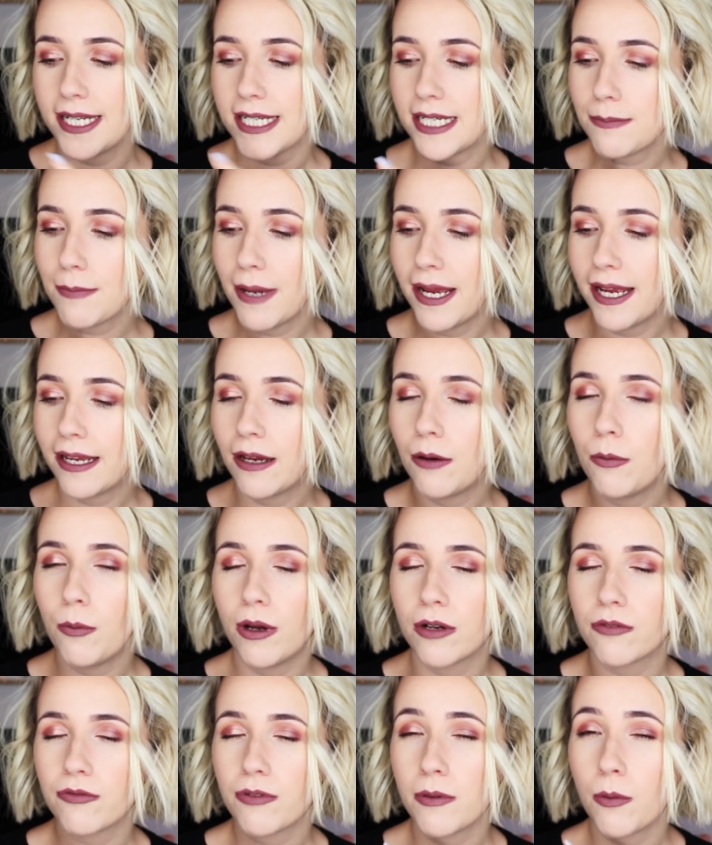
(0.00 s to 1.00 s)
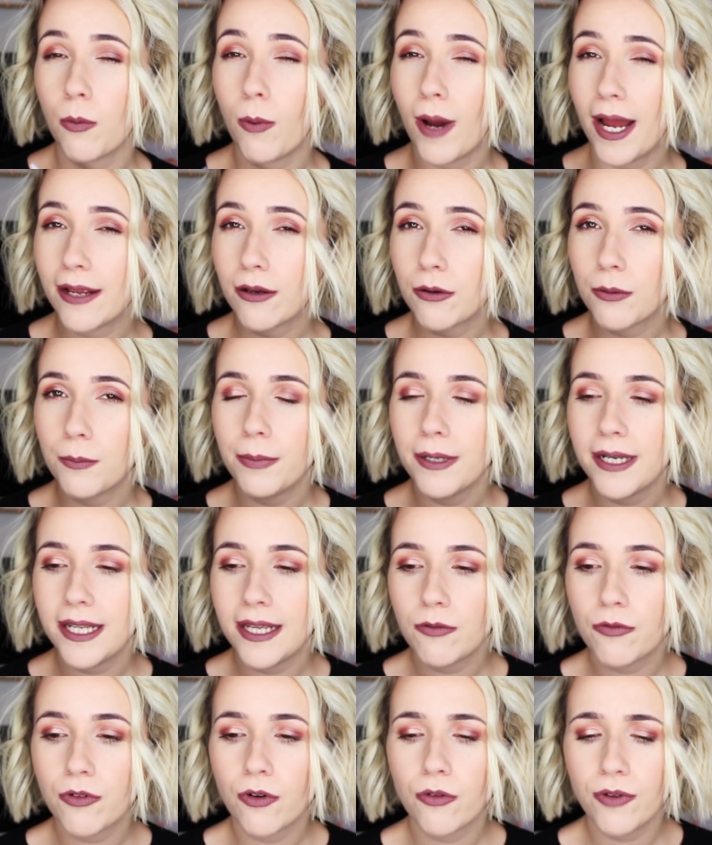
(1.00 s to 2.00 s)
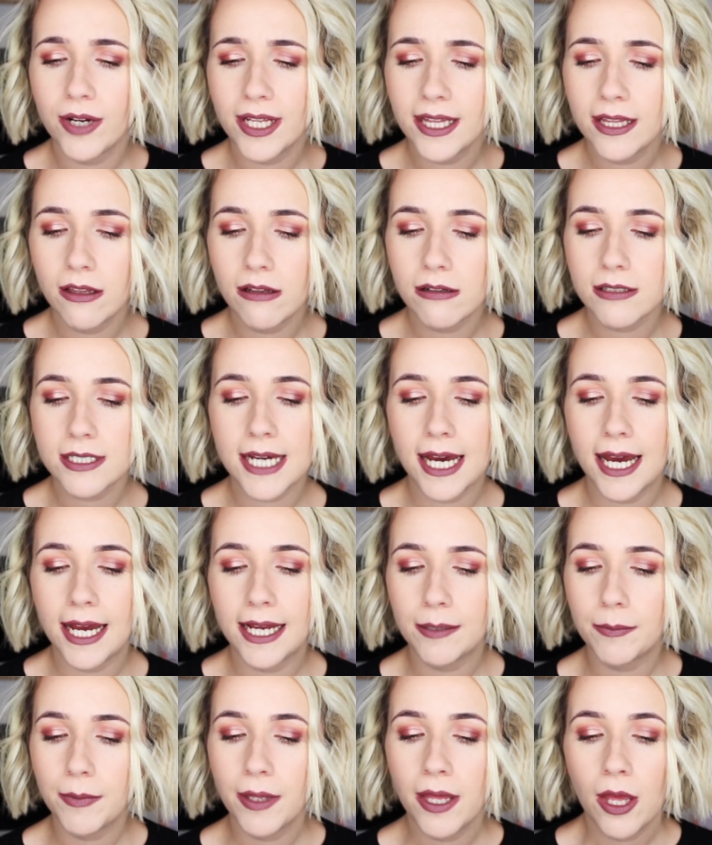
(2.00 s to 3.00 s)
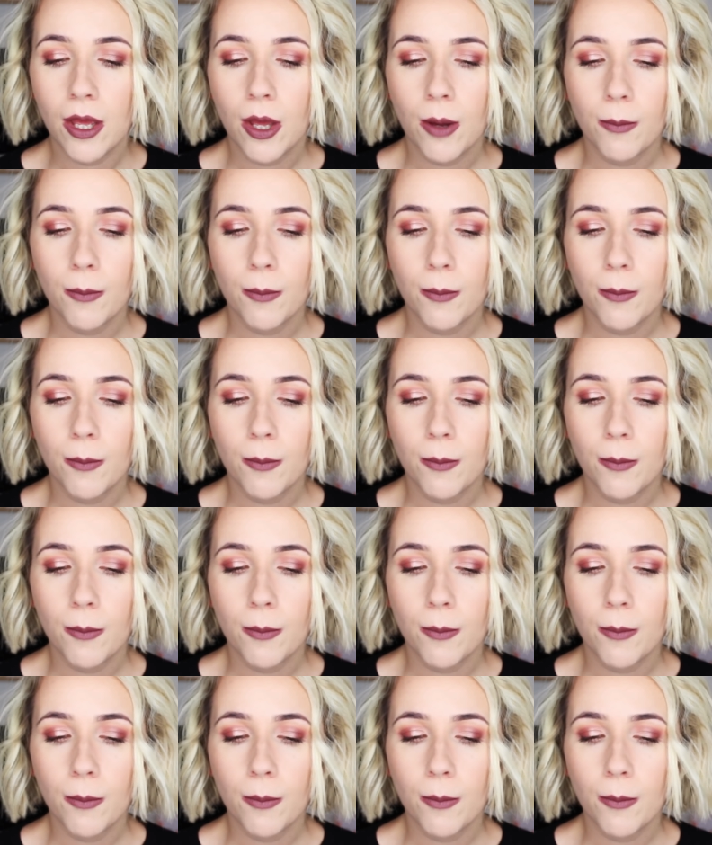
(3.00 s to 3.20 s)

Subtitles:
I'd had my eye on one from the White Company for a really long time,